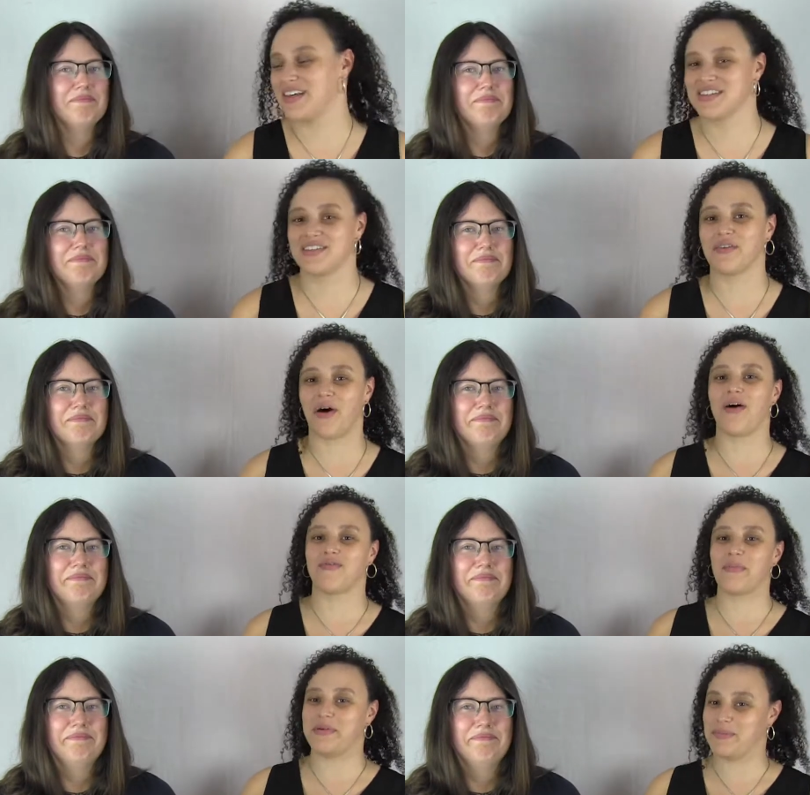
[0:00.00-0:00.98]
Speaker 1: because they're
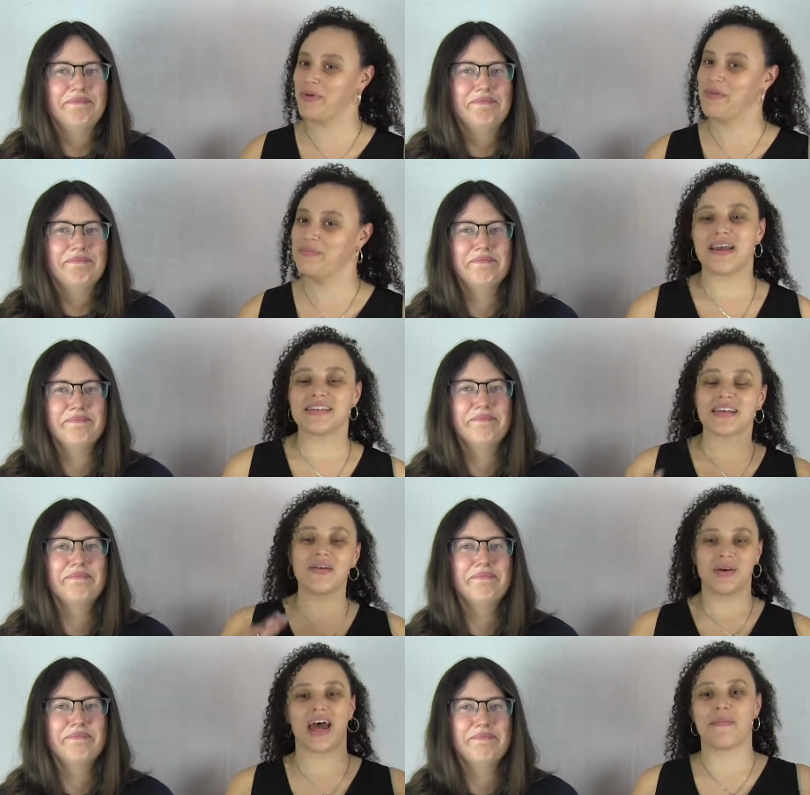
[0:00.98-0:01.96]
awful people. Basically
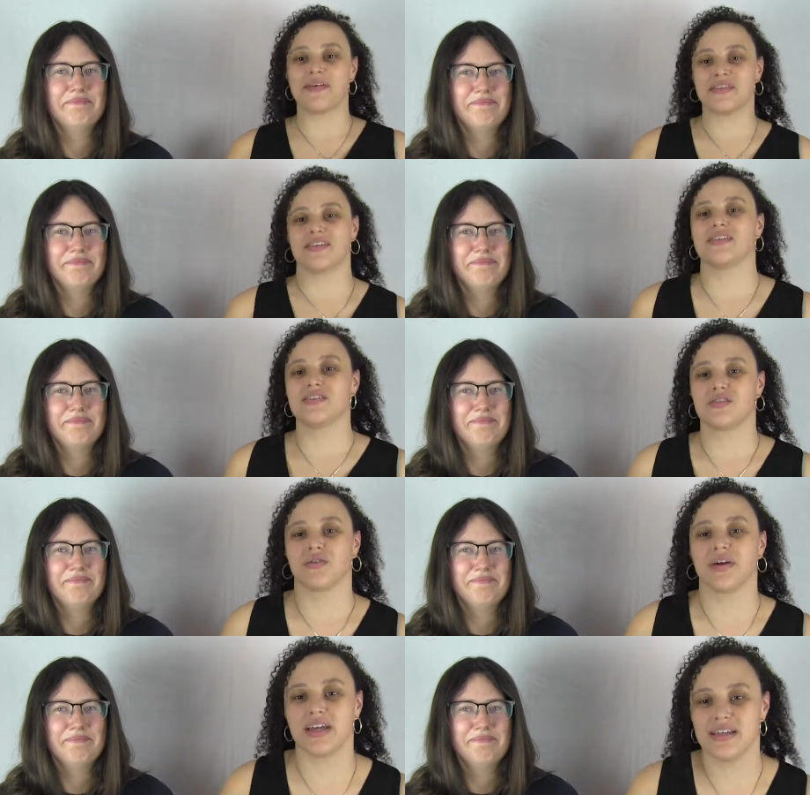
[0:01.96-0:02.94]
what happens in this
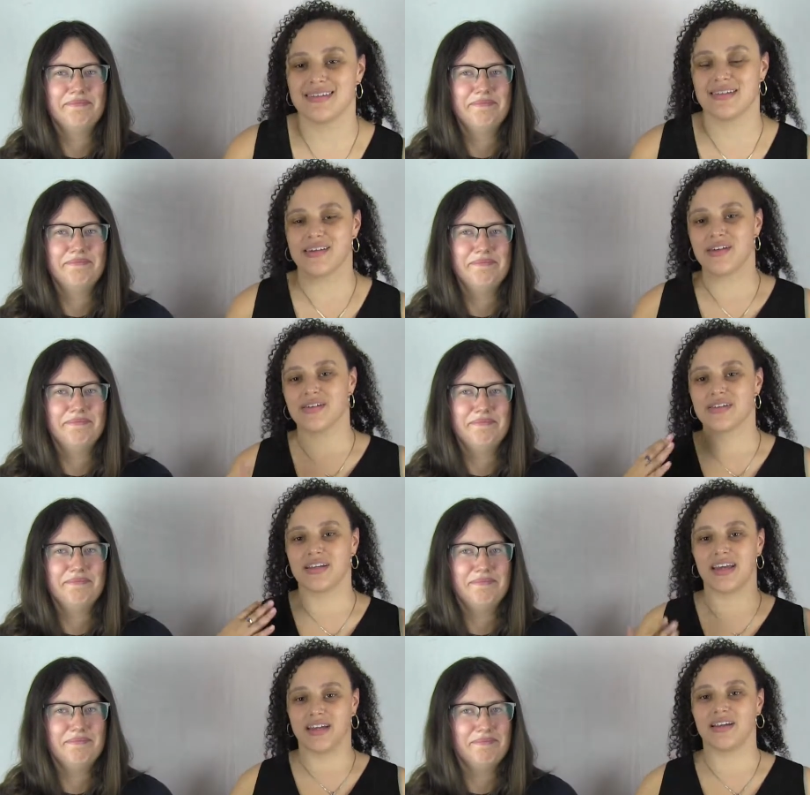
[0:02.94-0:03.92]
story is there is a
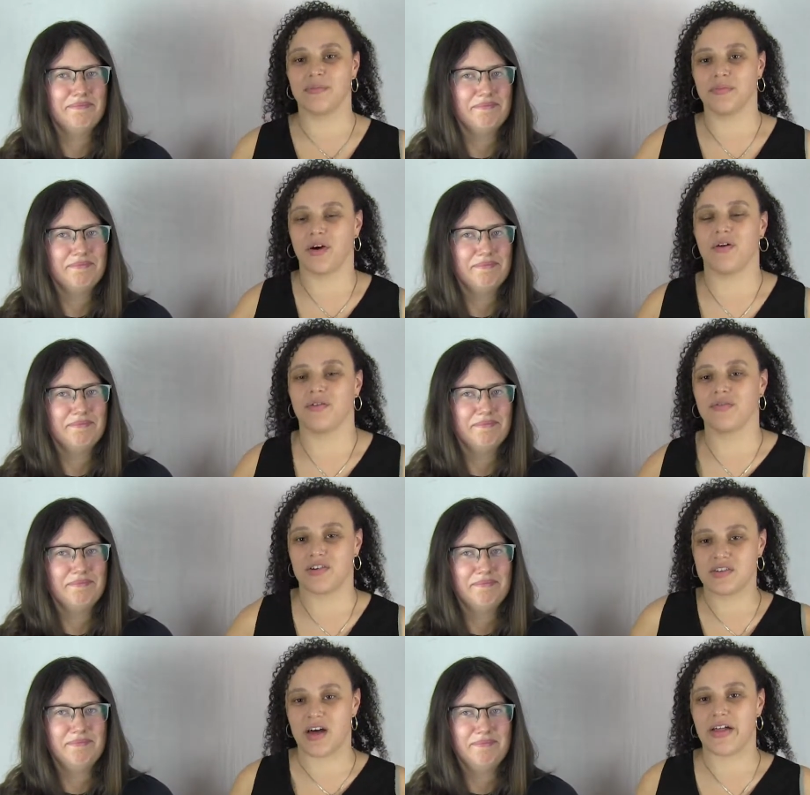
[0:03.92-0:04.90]
kingdom called
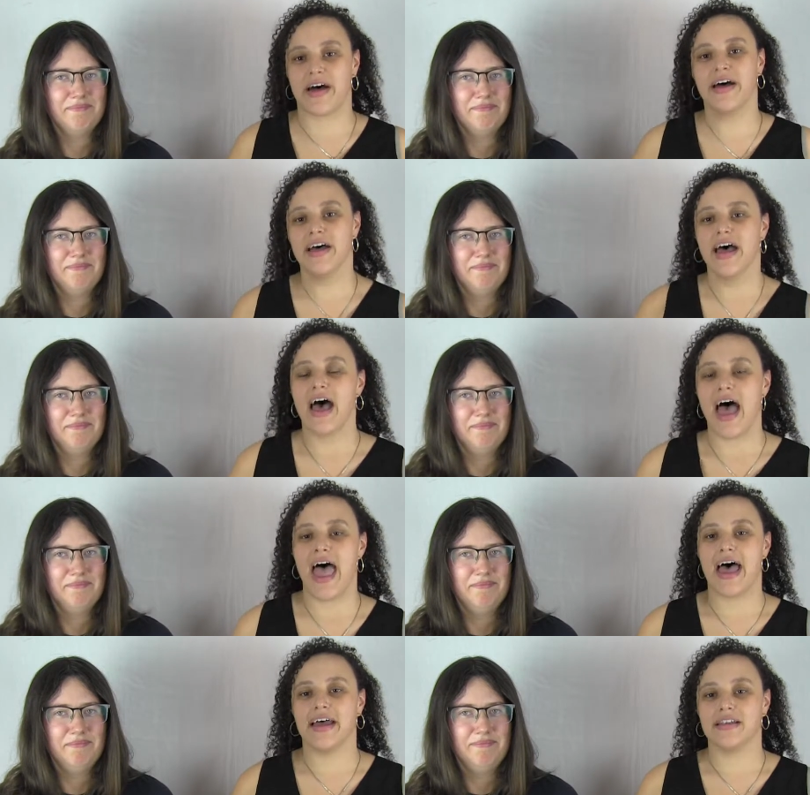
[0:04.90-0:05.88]
Farsala
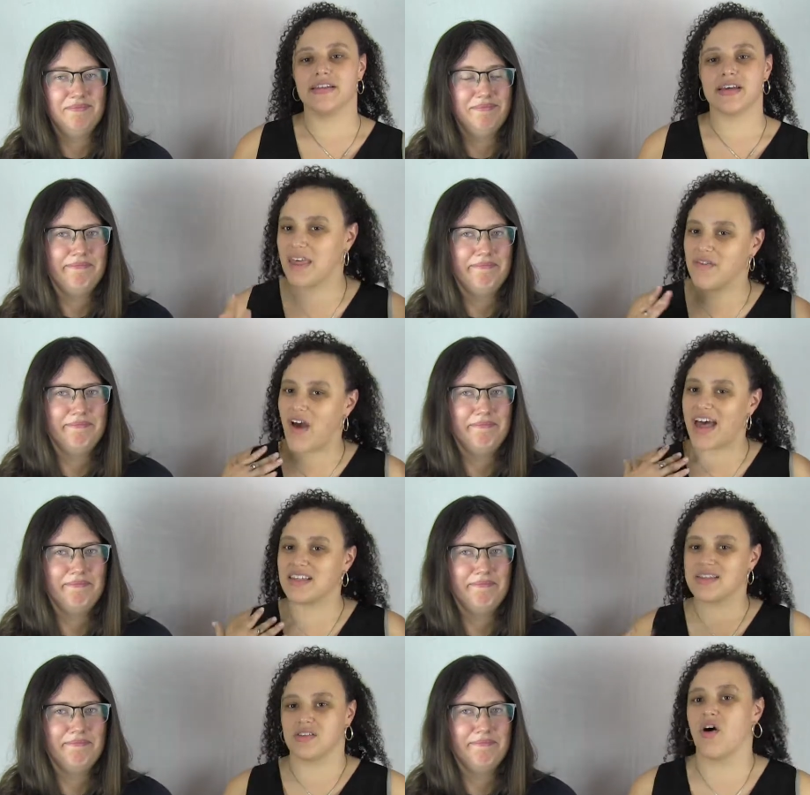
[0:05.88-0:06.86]
and they've had
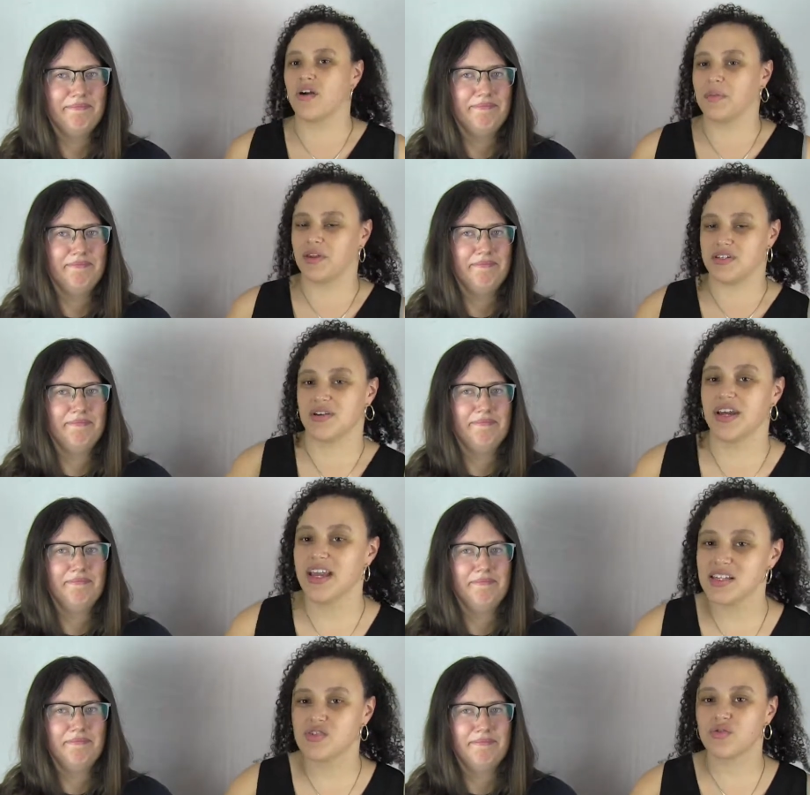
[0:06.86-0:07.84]
this long military
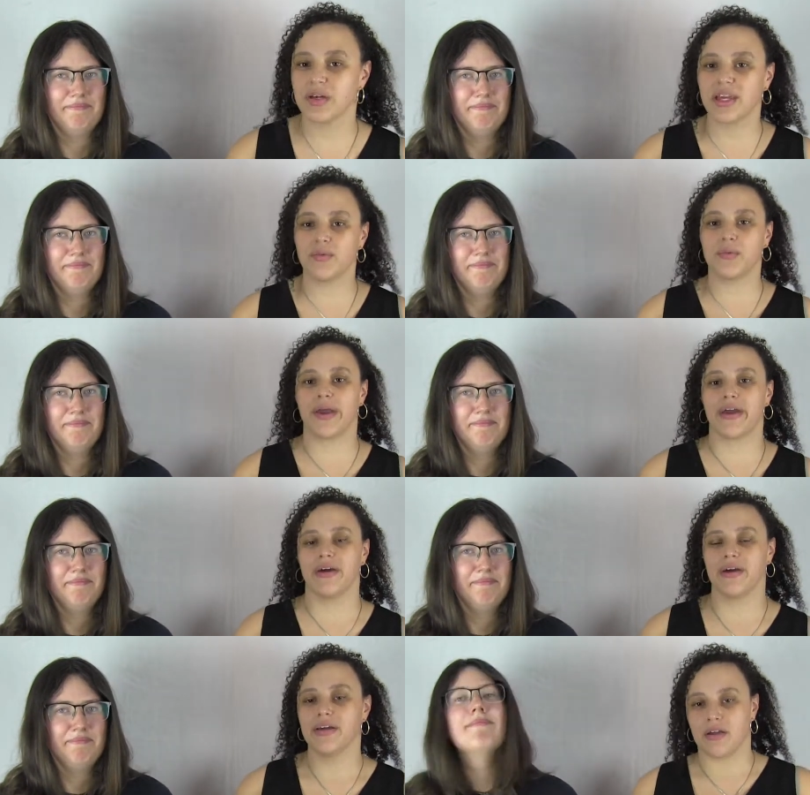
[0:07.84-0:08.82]
history
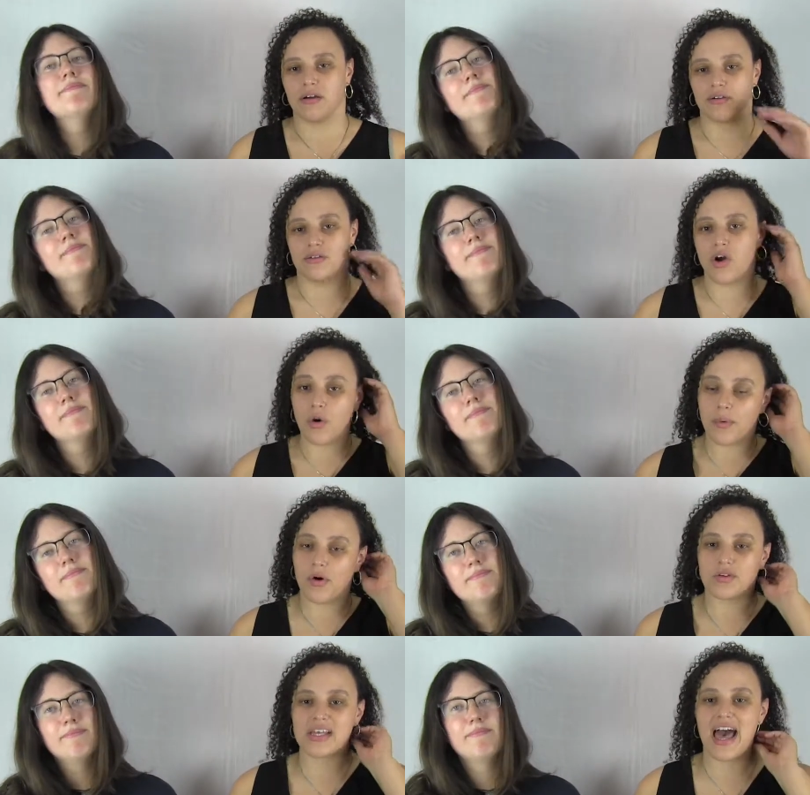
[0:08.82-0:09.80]
where their
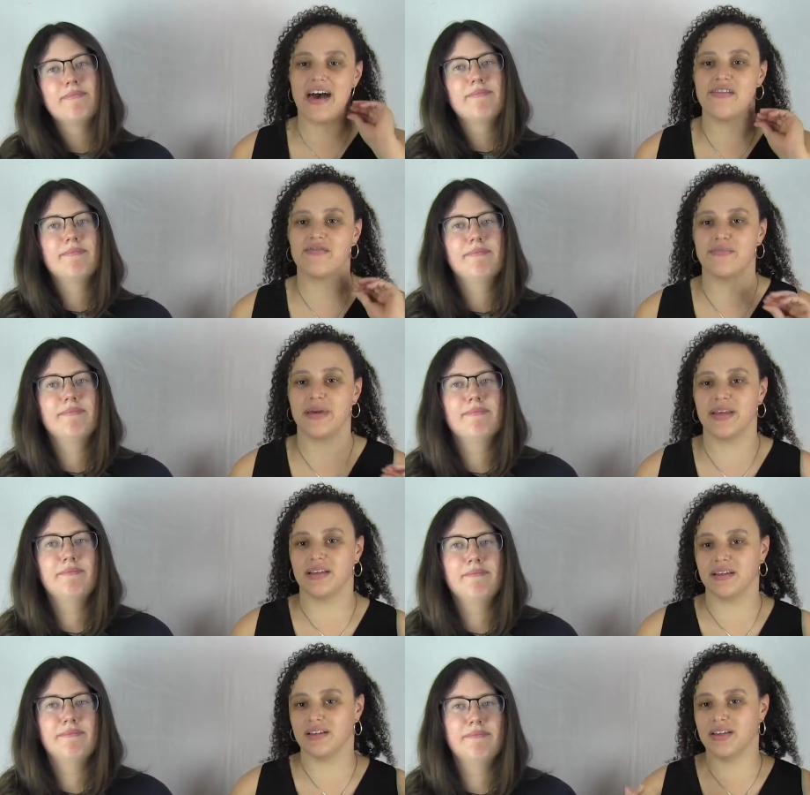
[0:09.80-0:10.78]
nobles have
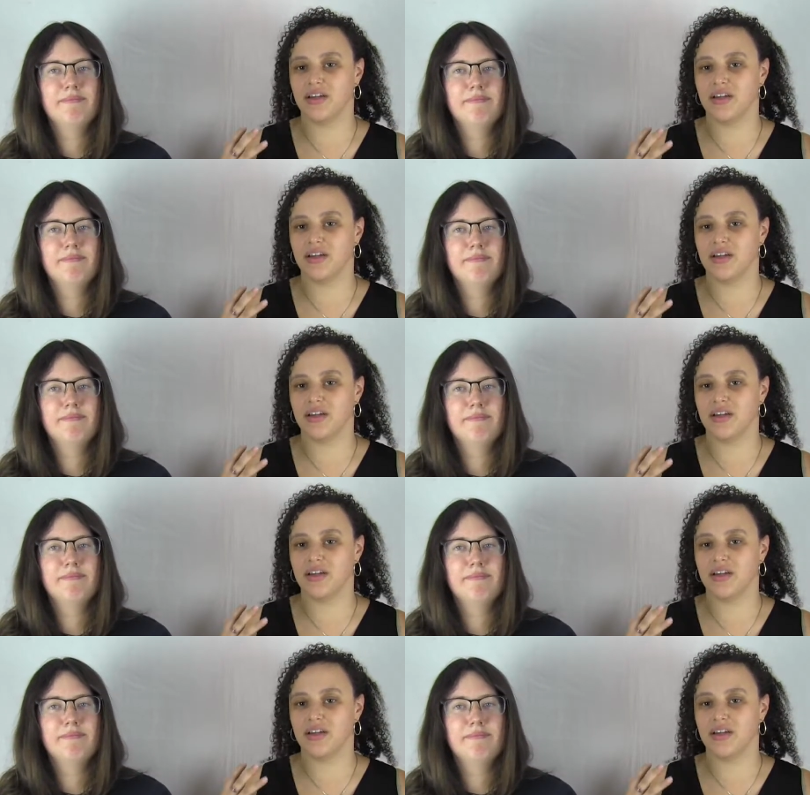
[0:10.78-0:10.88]
been,